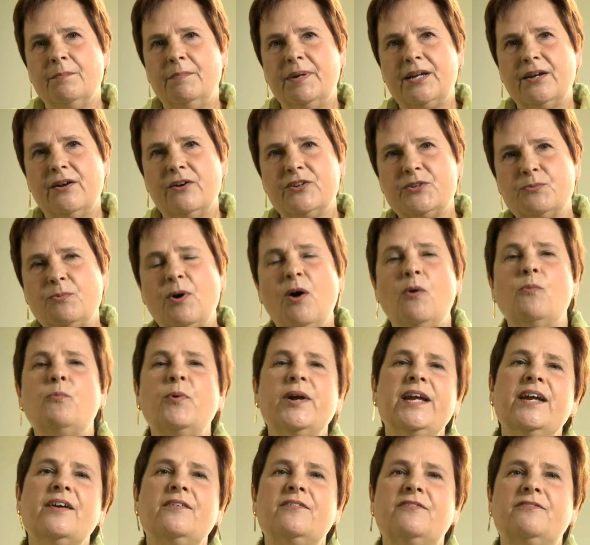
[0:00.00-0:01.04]
because what
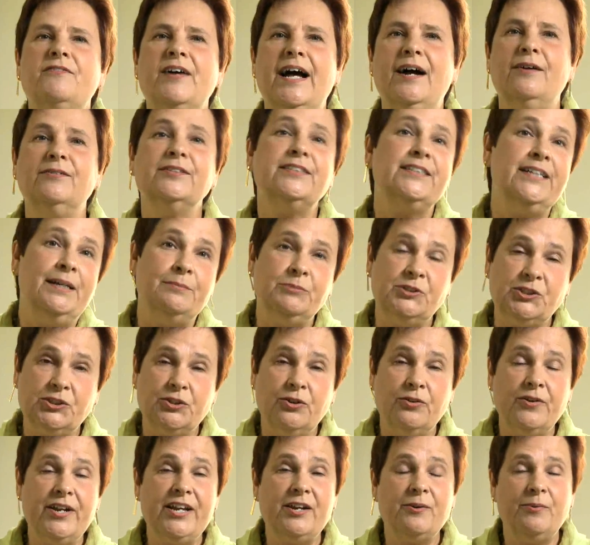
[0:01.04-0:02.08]
we have found, and I'm
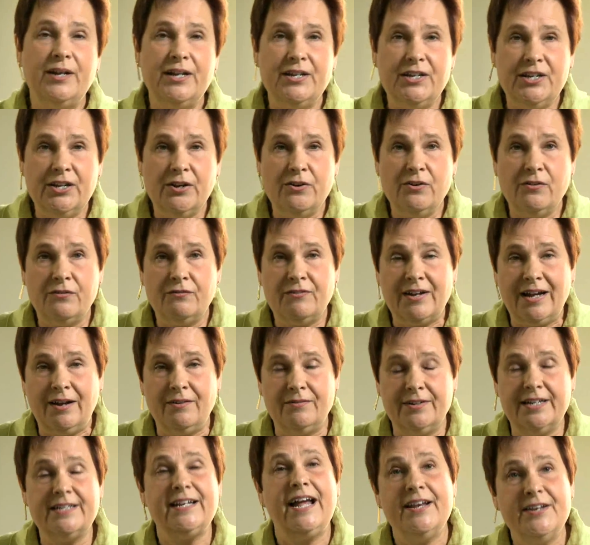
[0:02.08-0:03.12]
sure equally you have
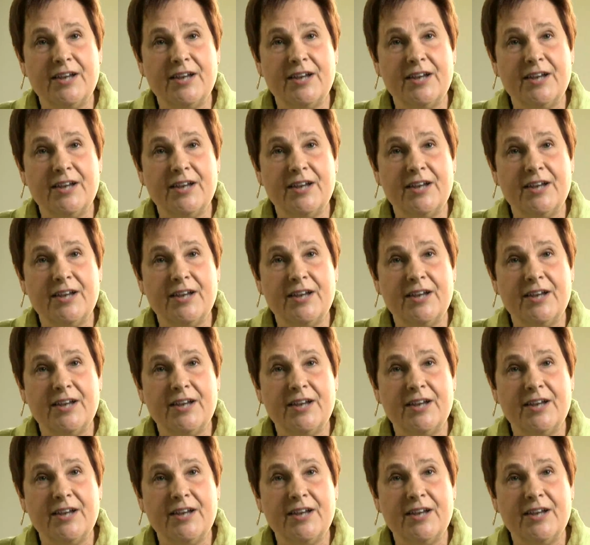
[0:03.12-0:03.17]
found it,